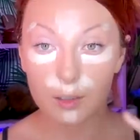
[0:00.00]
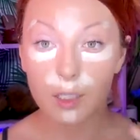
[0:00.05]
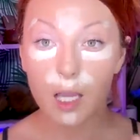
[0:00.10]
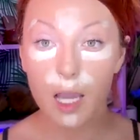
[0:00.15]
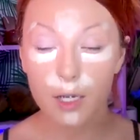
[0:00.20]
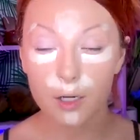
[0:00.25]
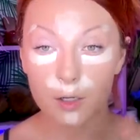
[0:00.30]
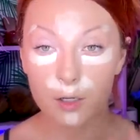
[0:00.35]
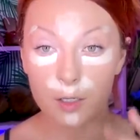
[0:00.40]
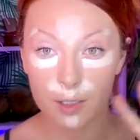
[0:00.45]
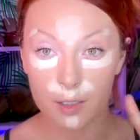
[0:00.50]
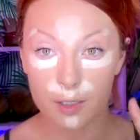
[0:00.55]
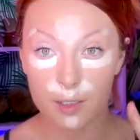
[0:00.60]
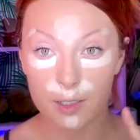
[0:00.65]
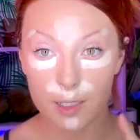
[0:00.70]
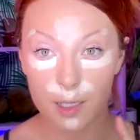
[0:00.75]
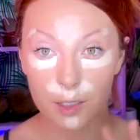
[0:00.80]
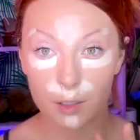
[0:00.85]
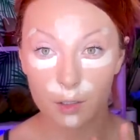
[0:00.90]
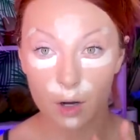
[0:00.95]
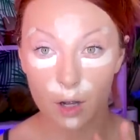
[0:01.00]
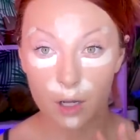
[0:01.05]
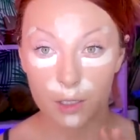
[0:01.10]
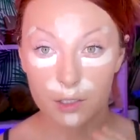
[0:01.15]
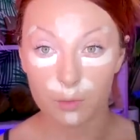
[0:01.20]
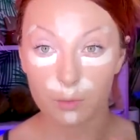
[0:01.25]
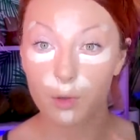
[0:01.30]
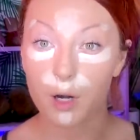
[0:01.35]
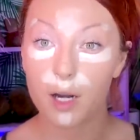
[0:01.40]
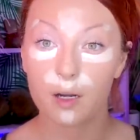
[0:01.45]
lighter concealer on
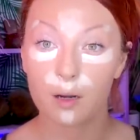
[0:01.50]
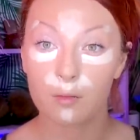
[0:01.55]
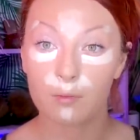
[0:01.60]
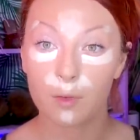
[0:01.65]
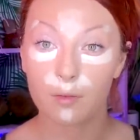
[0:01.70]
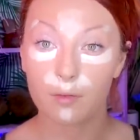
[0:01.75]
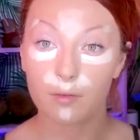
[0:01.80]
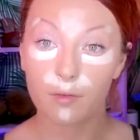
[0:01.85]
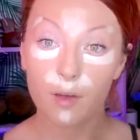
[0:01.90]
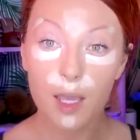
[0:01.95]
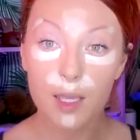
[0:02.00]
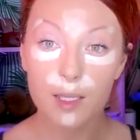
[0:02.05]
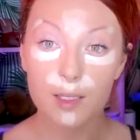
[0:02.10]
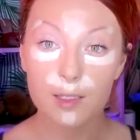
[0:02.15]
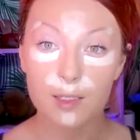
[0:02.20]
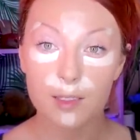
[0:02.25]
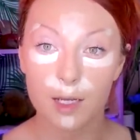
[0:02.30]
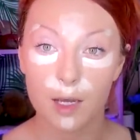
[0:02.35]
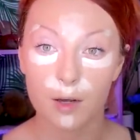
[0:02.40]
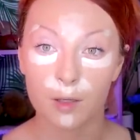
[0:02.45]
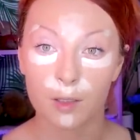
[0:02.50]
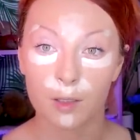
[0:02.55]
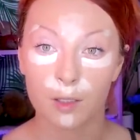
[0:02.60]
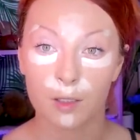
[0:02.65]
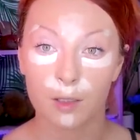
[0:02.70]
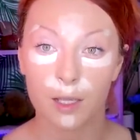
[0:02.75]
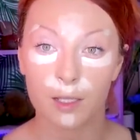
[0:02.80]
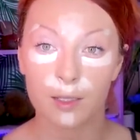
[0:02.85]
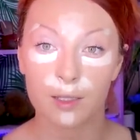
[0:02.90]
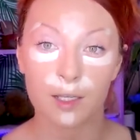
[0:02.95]
to brighten up my face. Now I
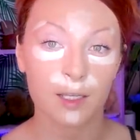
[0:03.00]
look like the